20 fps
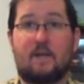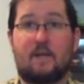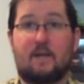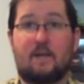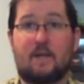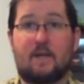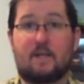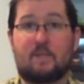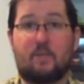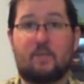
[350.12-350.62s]

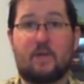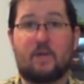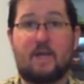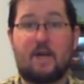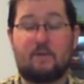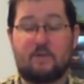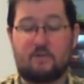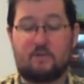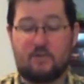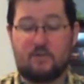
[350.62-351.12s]
explain how
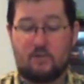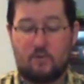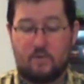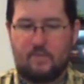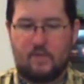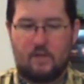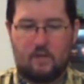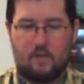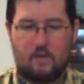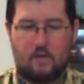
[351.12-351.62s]
things are going.
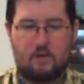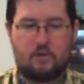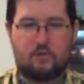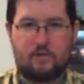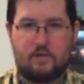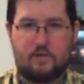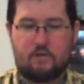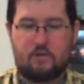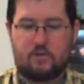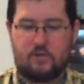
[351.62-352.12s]

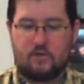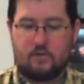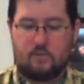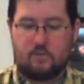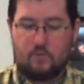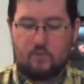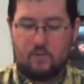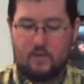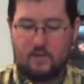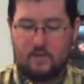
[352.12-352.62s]
Largely, you're just
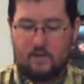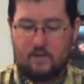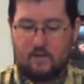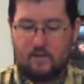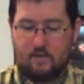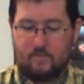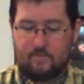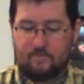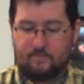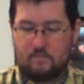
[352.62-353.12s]
going
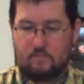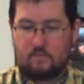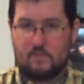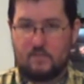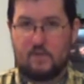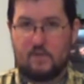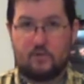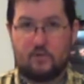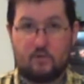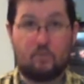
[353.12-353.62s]
to
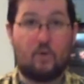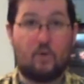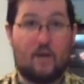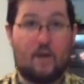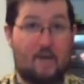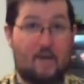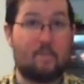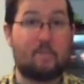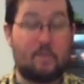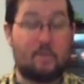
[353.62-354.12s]
do what
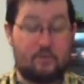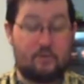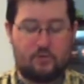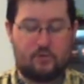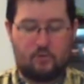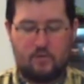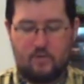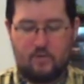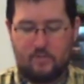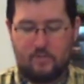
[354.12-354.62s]
I'm about to show
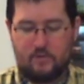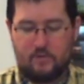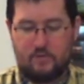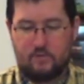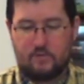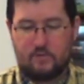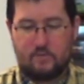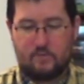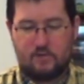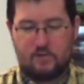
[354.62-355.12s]
you I'm going to do.
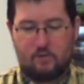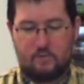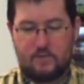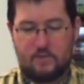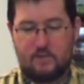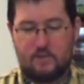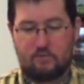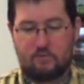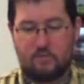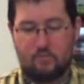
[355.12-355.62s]
So I'm going to start with
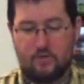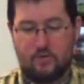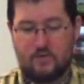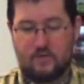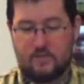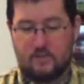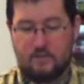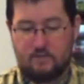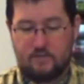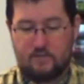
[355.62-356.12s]
Deirdre the Priestess
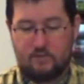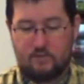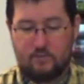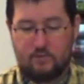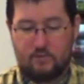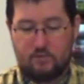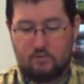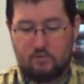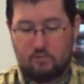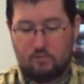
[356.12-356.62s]
here. So
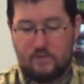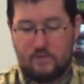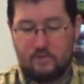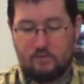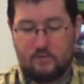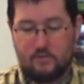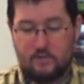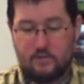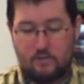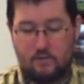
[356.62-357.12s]
turn order here
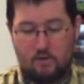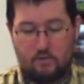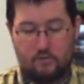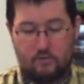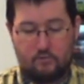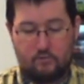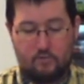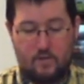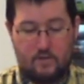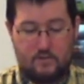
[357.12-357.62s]
is discard and
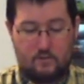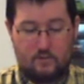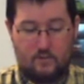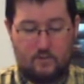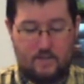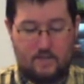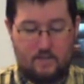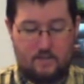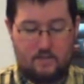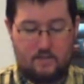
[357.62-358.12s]
draw. So I
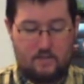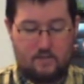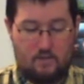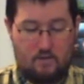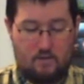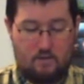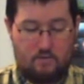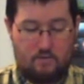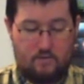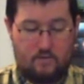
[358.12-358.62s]
can
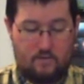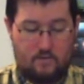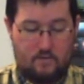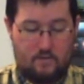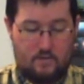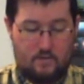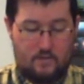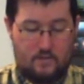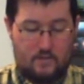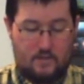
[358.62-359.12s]
discard
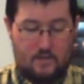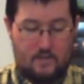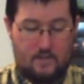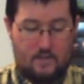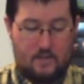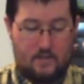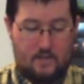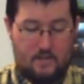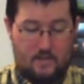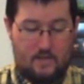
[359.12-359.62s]

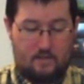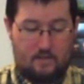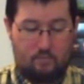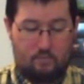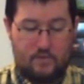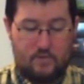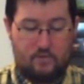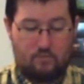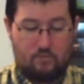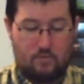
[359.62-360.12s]
and
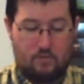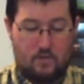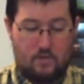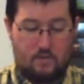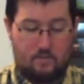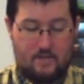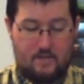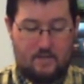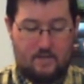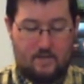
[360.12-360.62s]
redraw
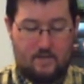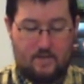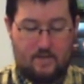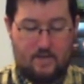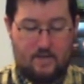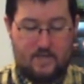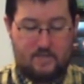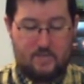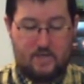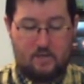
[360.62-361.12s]

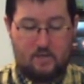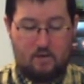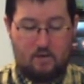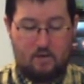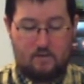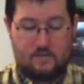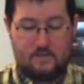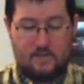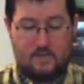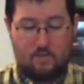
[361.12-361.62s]
as many
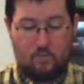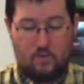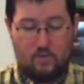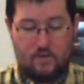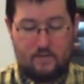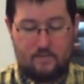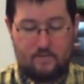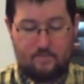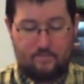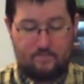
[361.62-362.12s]
cards as I
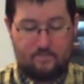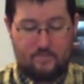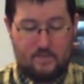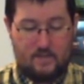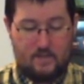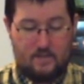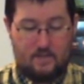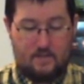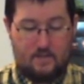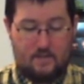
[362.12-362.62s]
want.
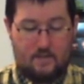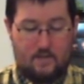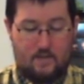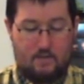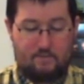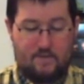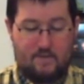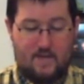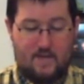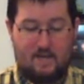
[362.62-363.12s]
Now,
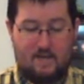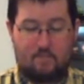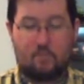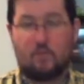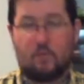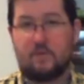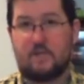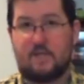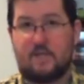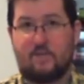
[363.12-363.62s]
if I more
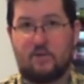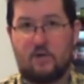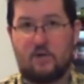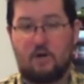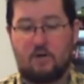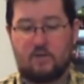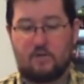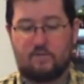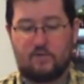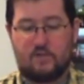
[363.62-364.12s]
than 7
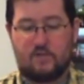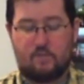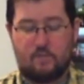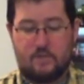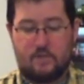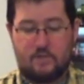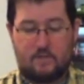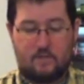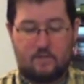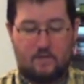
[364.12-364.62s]
cards for some
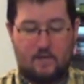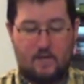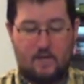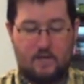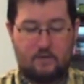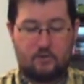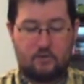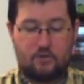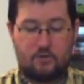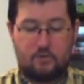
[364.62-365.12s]
reason, I
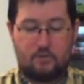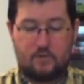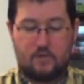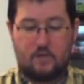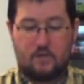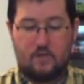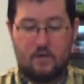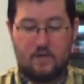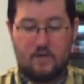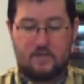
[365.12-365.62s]
could choose to
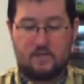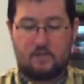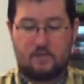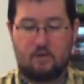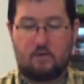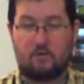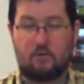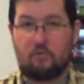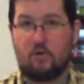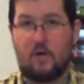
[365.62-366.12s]
not discard
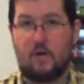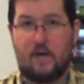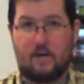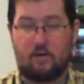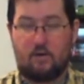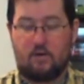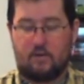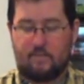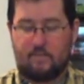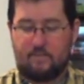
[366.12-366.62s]
and draw at
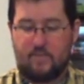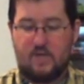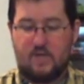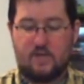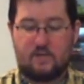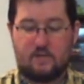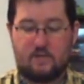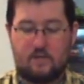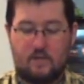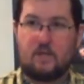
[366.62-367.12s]
all,
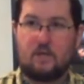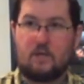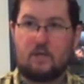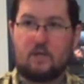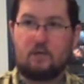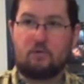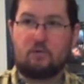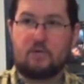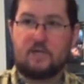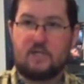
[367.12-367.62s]
because
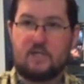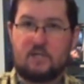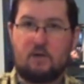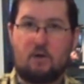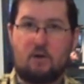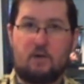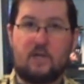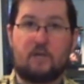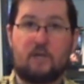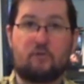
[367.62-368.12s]
you're
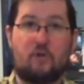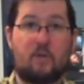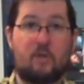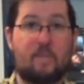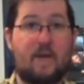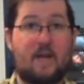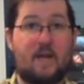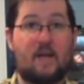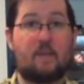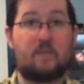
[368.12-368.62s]
discarding and drawing
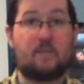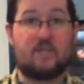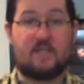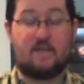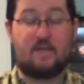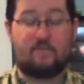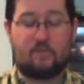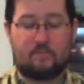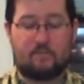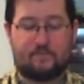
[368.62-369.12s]
back up to
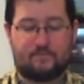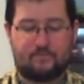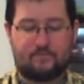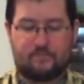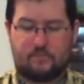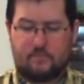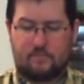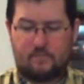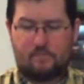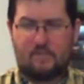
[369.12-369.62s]
7.
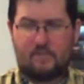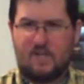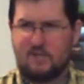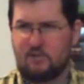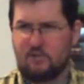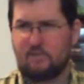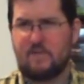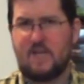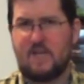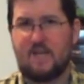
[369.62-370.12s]

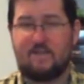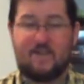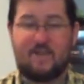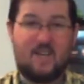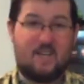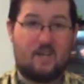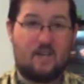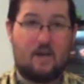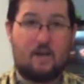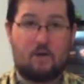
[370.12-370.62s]
So if I had
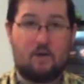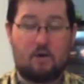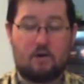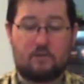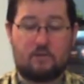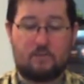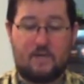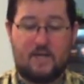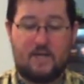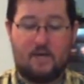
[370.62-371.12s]
9 cards
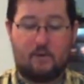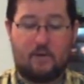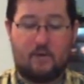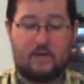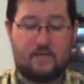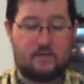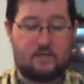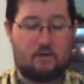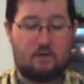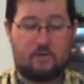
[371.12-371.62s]
right now, I
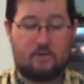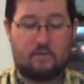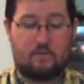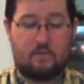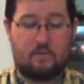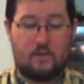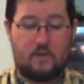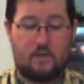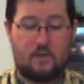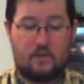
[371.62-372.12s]
discarded
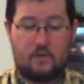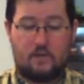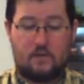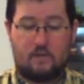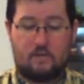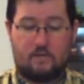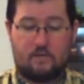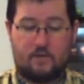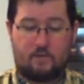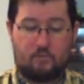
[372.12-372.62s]

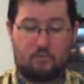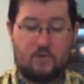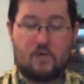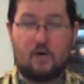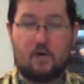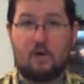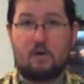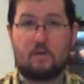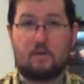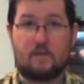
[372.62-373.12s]
3
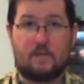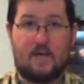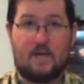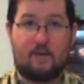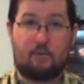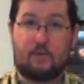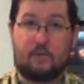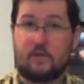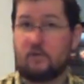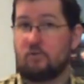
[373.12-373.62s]
cards, I'd
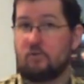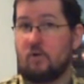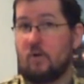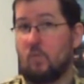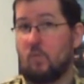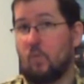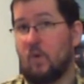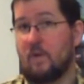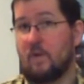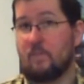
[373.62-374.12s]
only get to draw
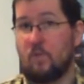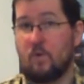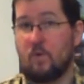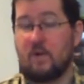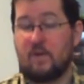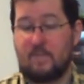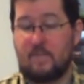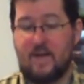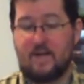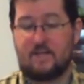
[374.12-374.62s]
1 more to
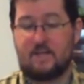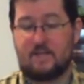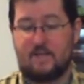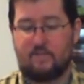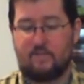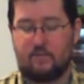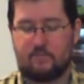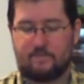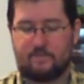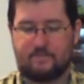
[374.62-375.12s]
get back to 7.